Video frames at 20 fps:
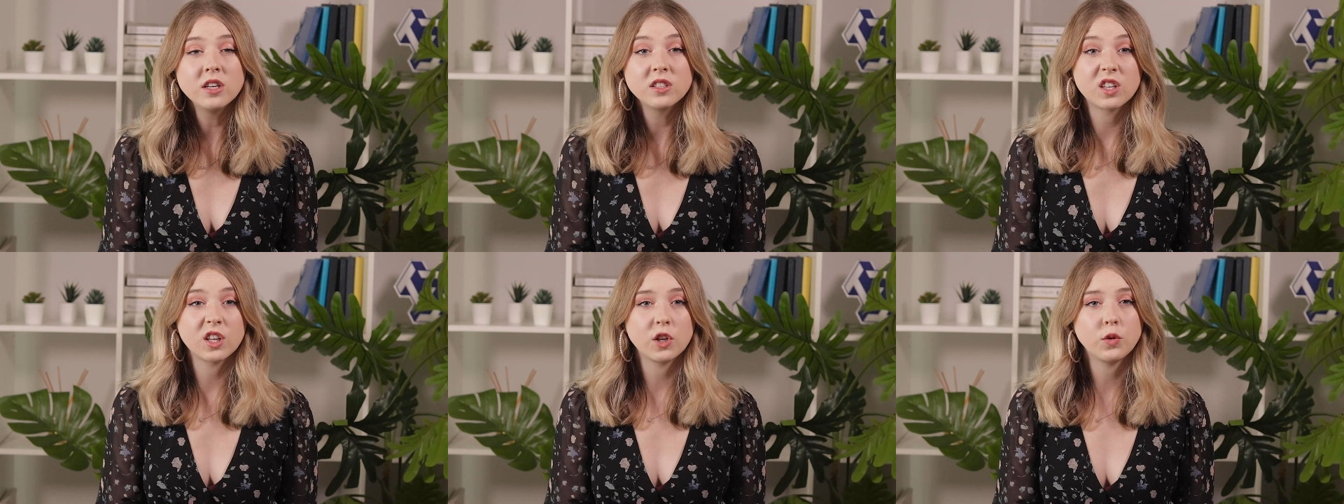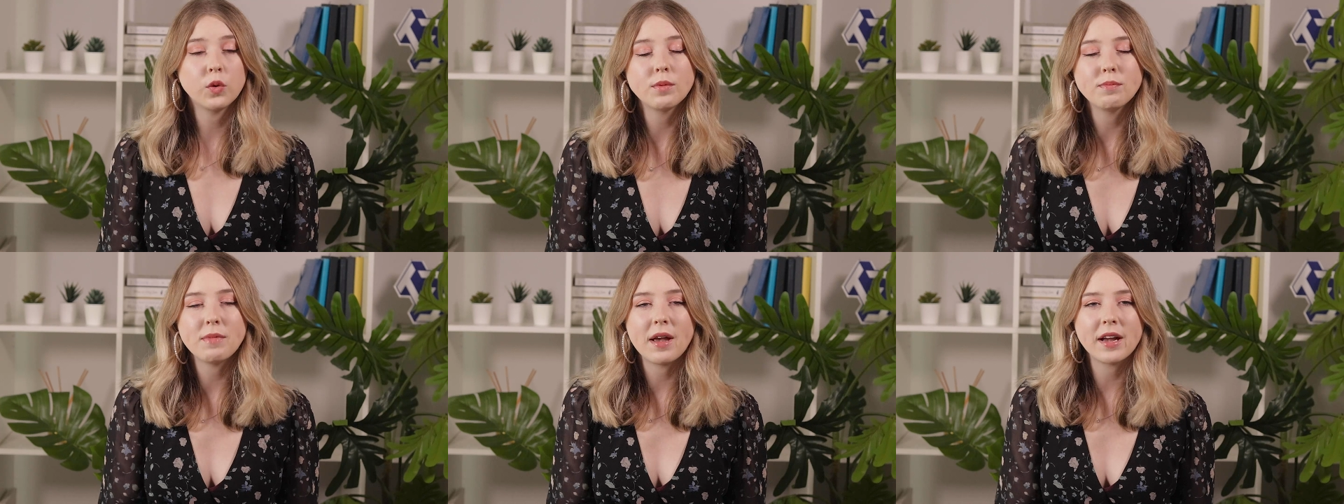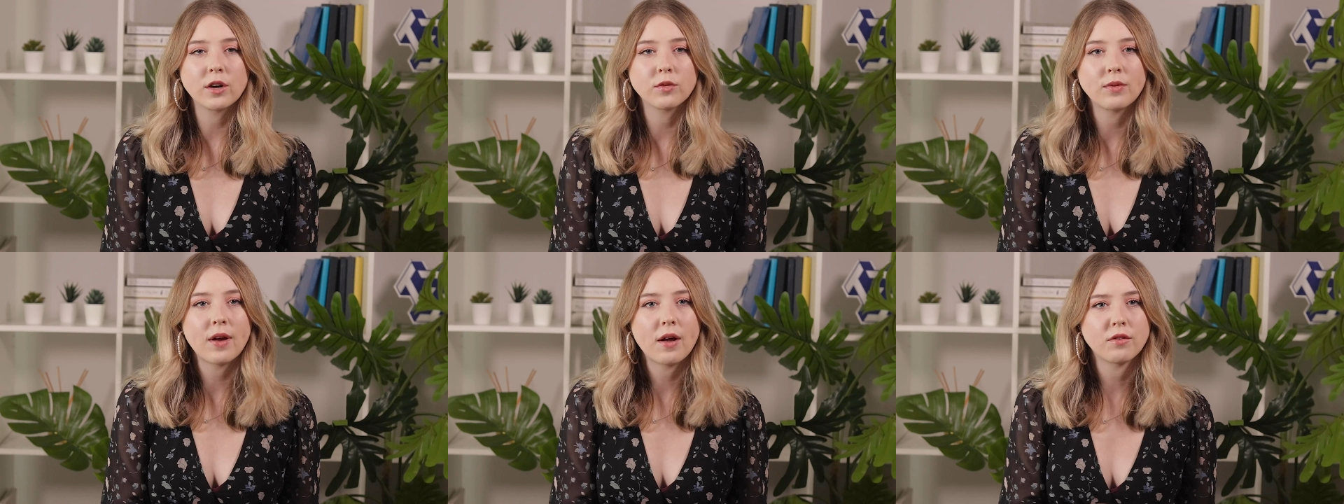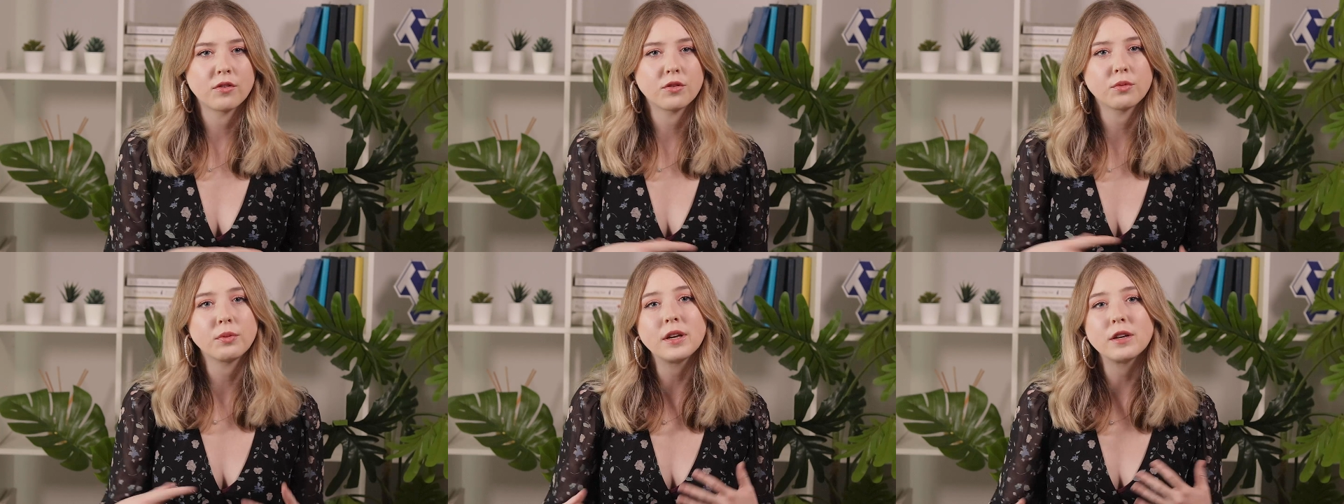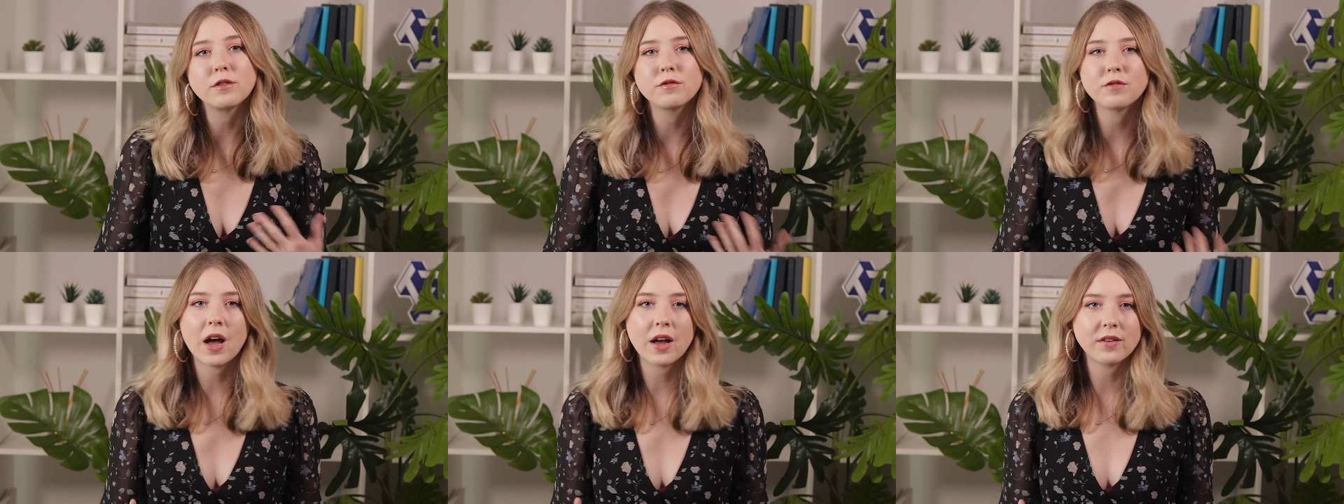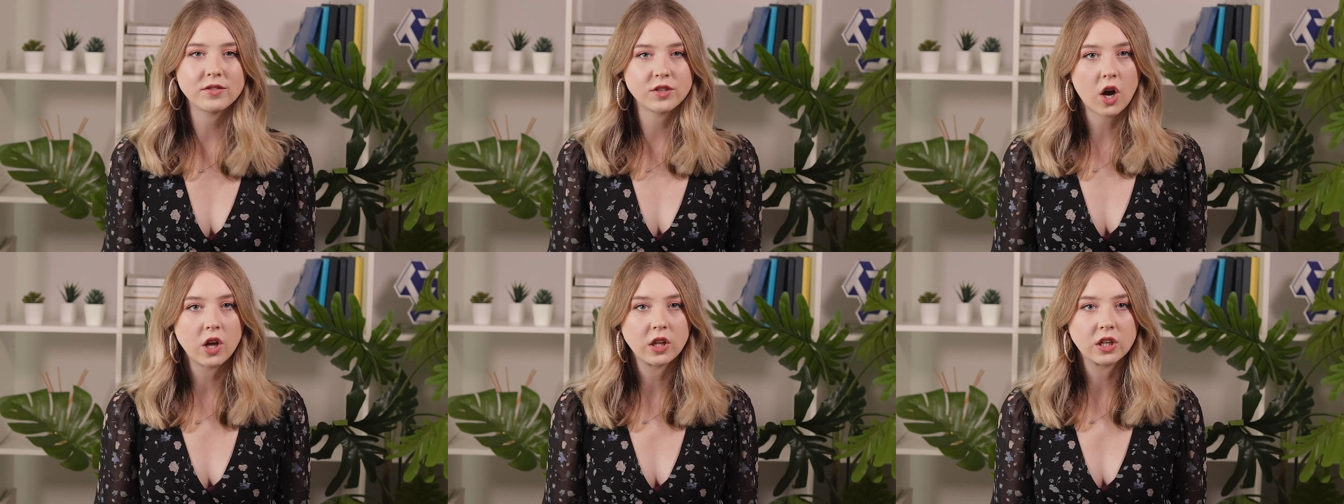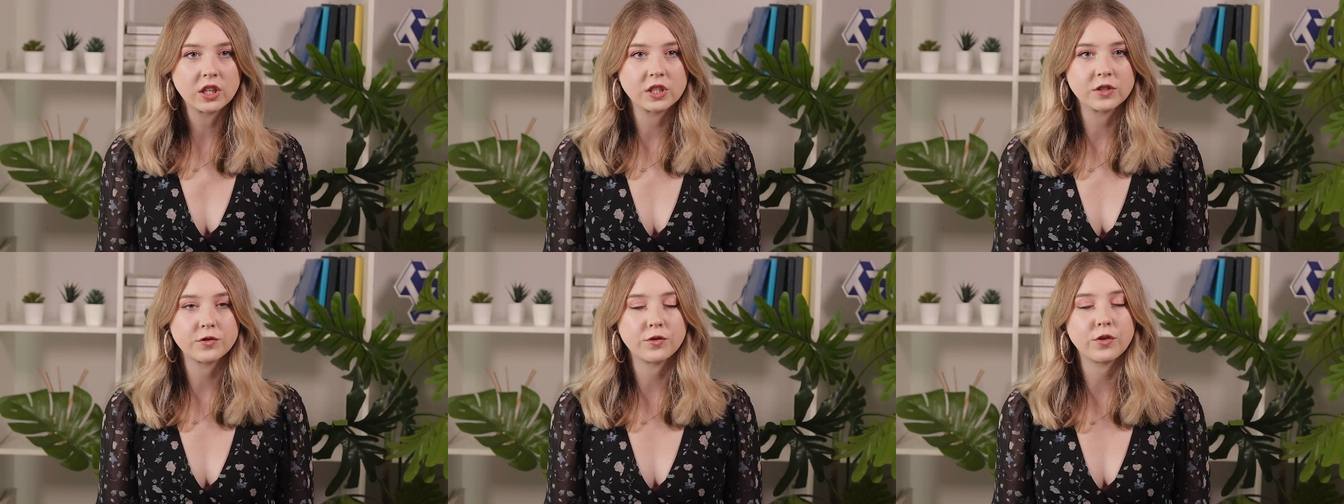so you would make around $3 to
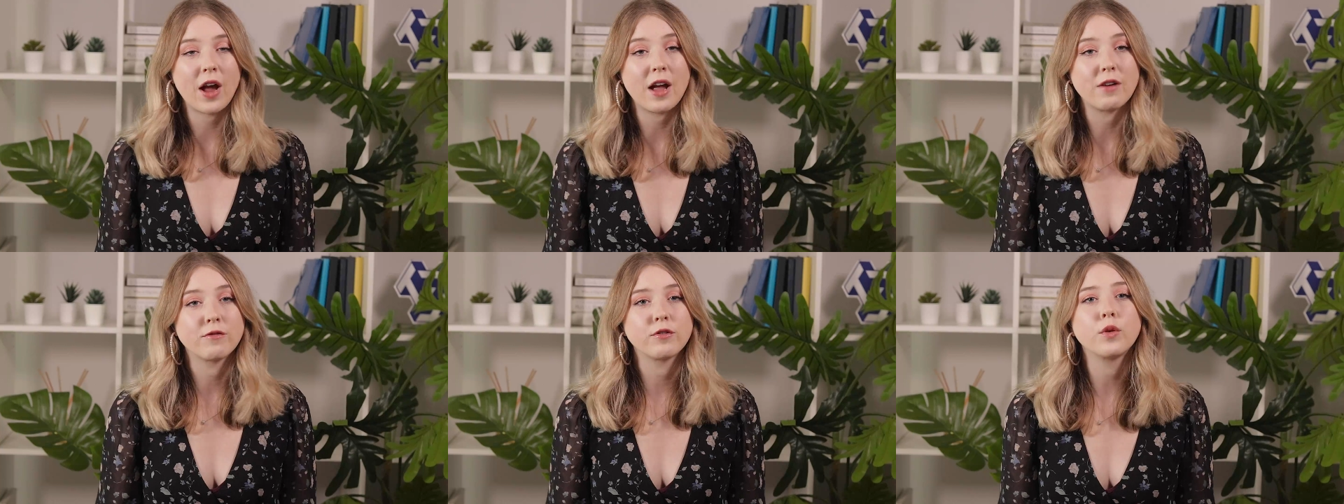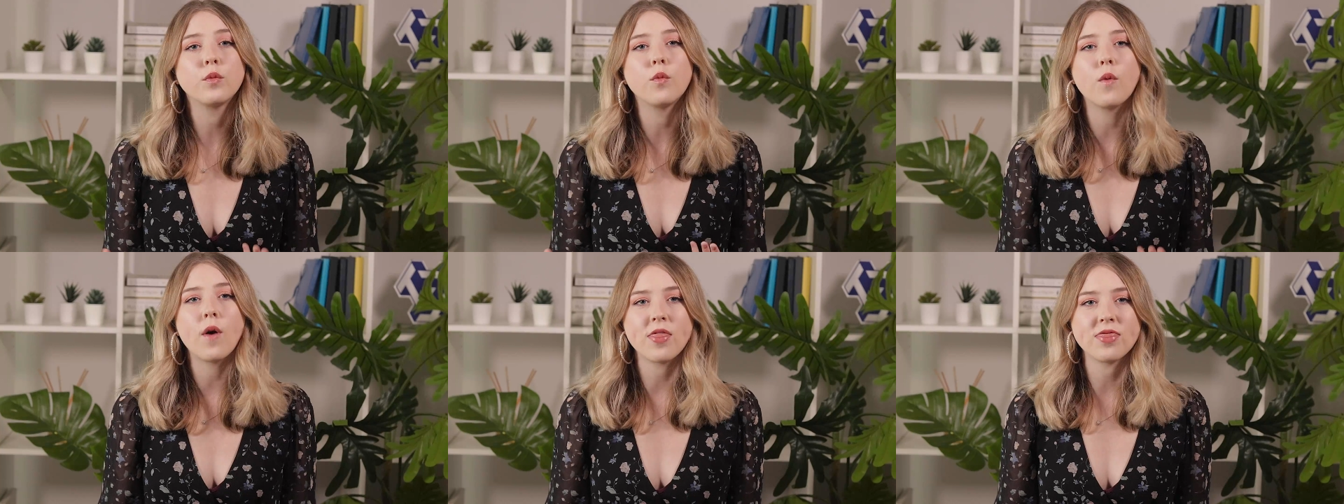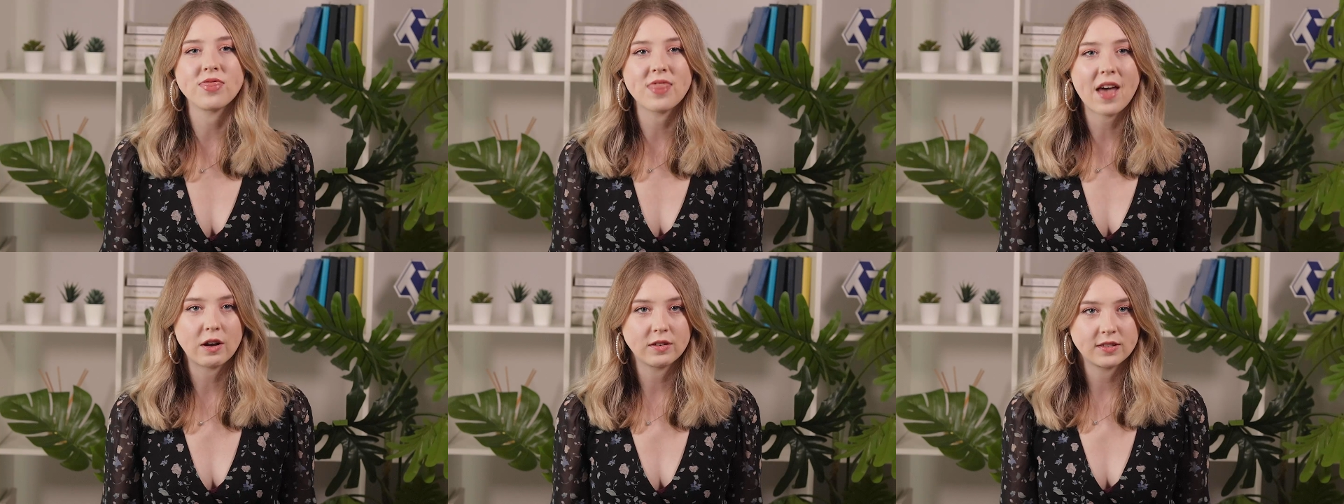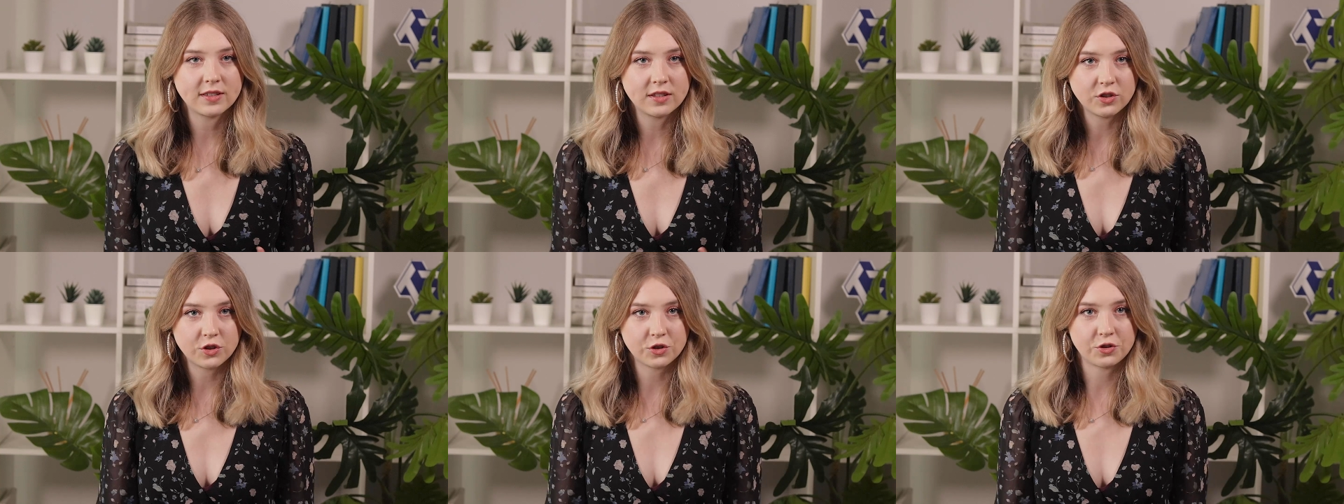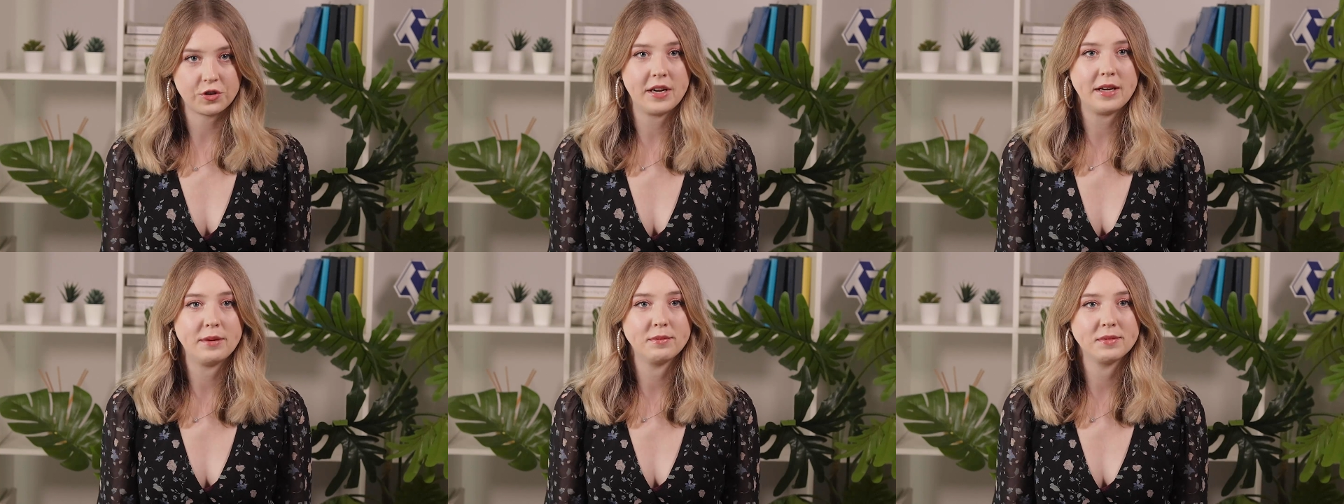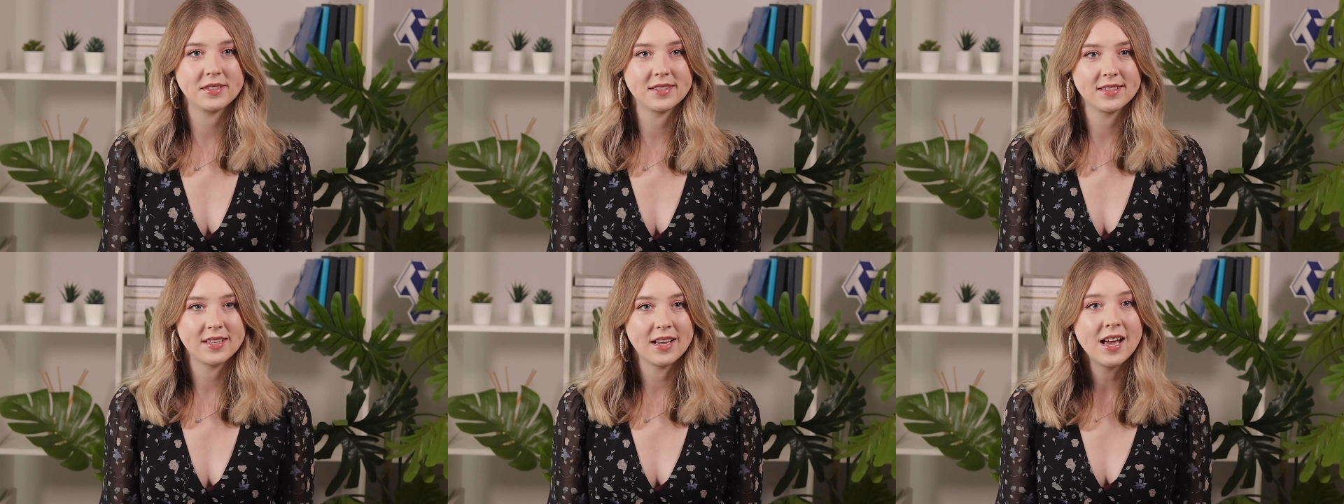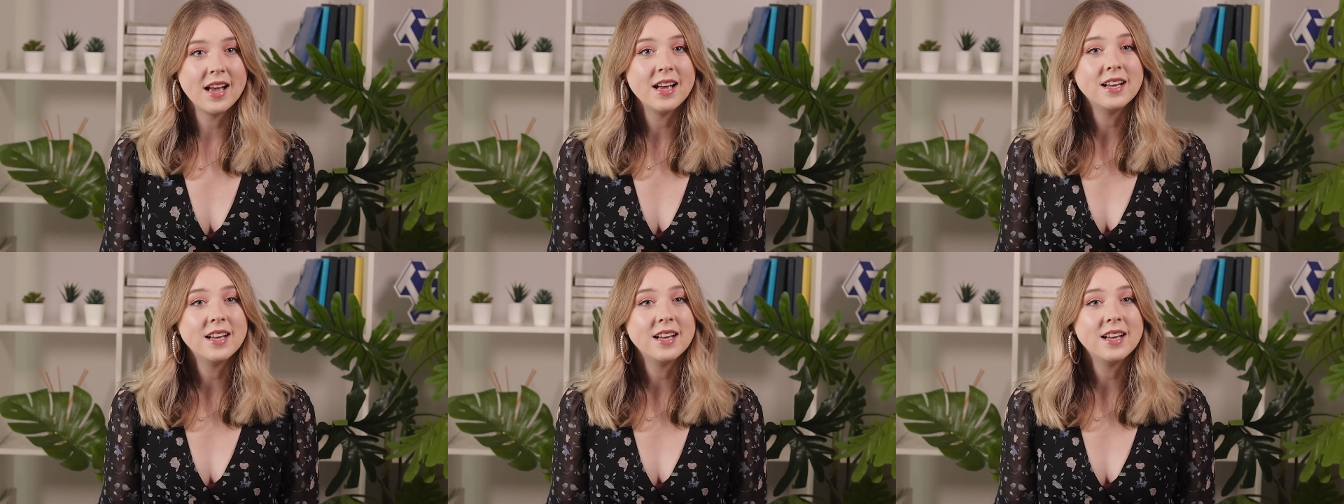$5 for every 1,000 streams.